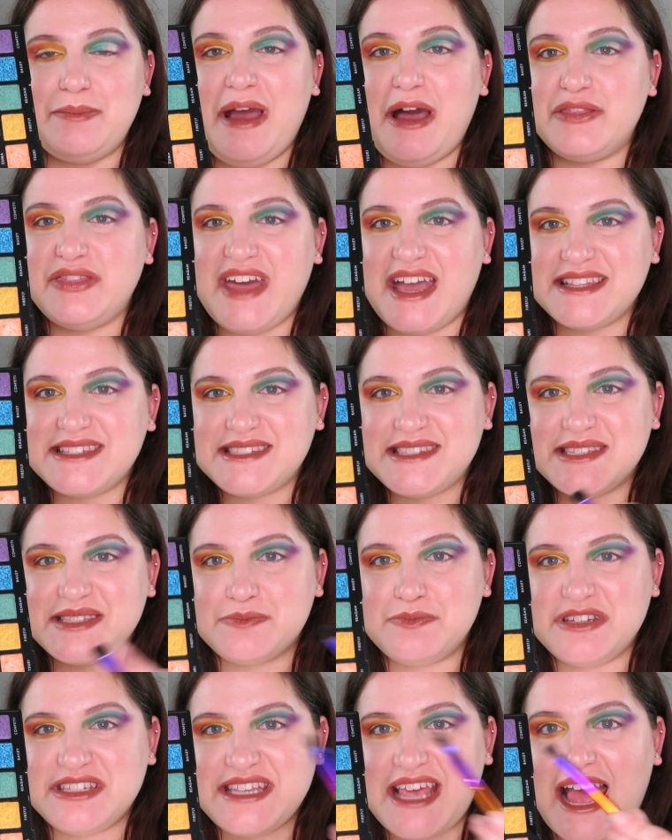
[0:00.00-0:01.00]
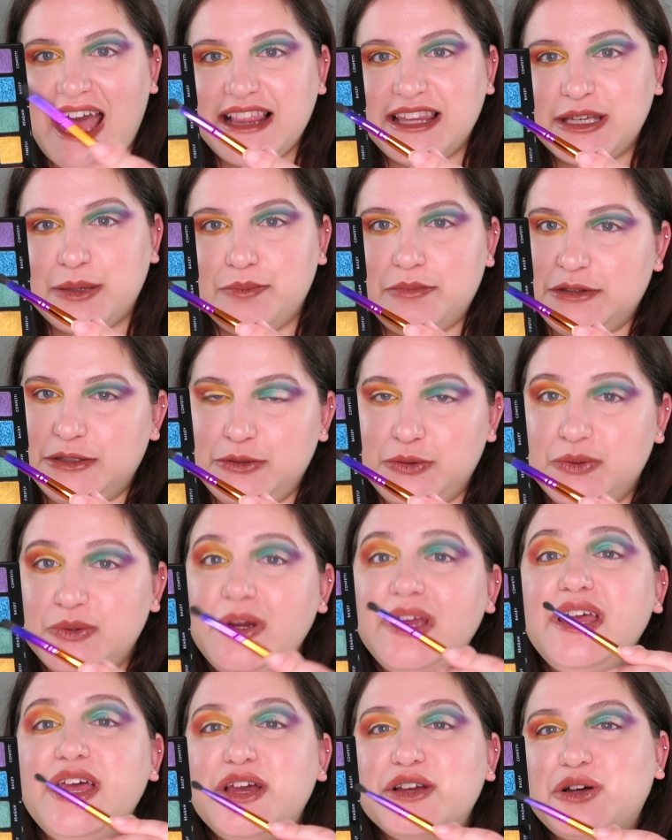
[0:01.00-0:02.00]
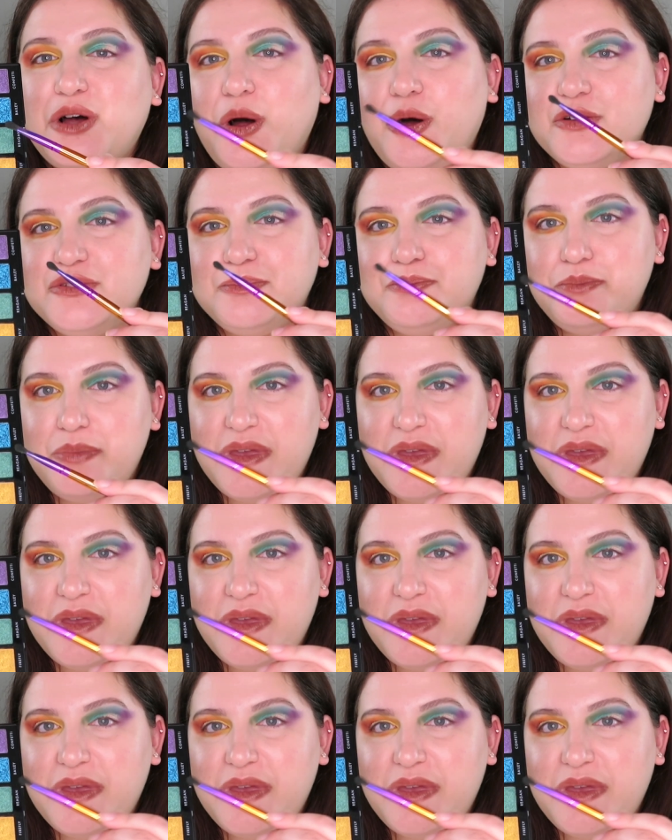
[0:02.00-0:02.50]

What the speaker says: about. That's this metallic blue called